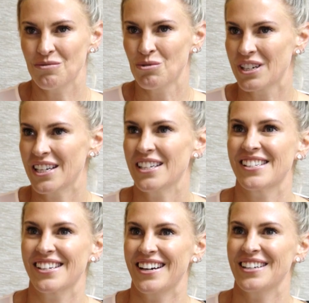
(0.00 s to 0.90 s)
we'll get
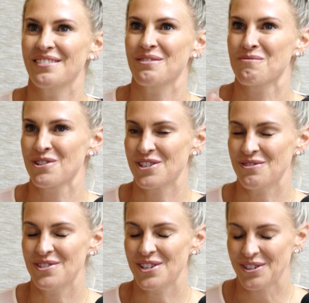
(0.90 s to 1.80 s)
into kind of the work
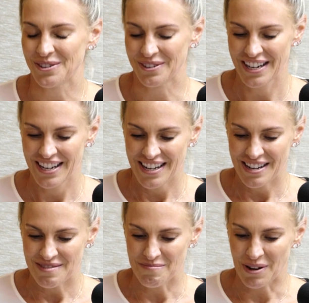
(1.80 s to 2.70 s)
you do,
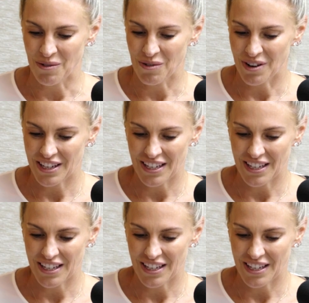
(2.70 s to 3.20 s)
but